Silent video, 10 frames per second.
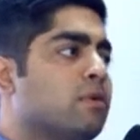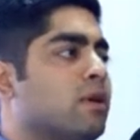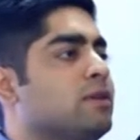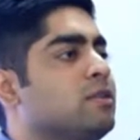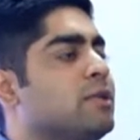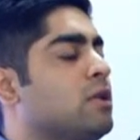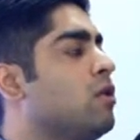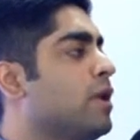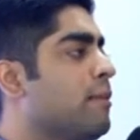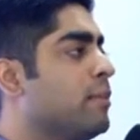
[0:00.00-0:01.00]
customers are
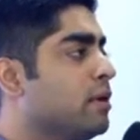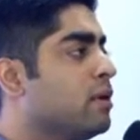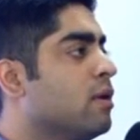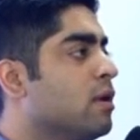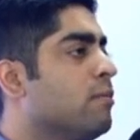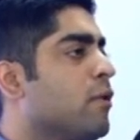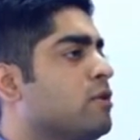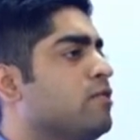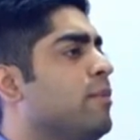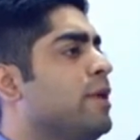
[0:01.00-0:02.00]
not happy because
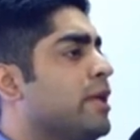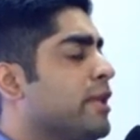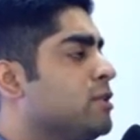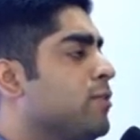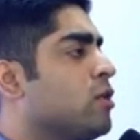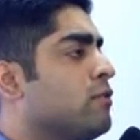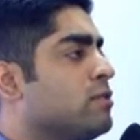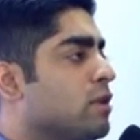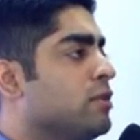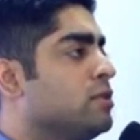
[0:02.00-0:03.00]
of the maintenance, because of the
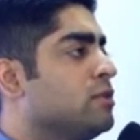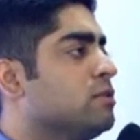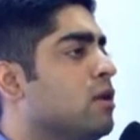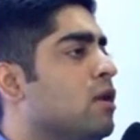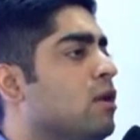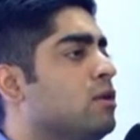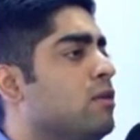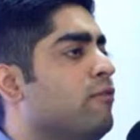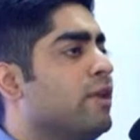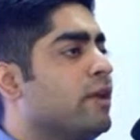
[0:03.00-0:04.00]
services.
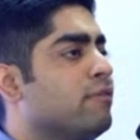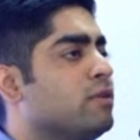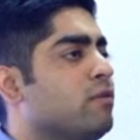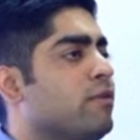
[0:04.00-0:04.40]
So we give